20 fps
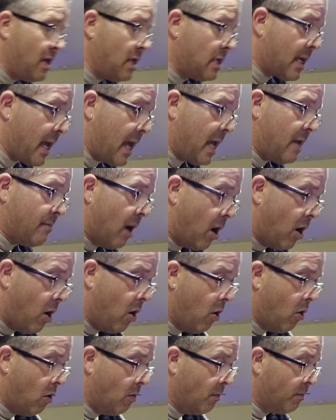came
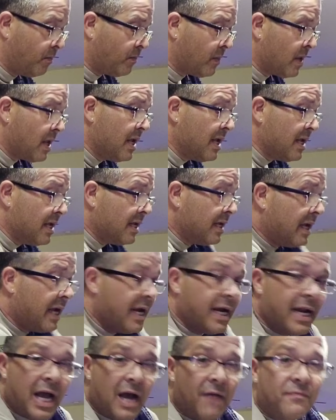home,
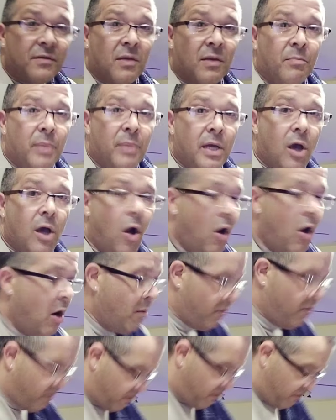he'd have to be
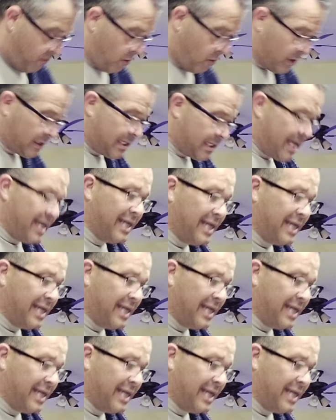home for 14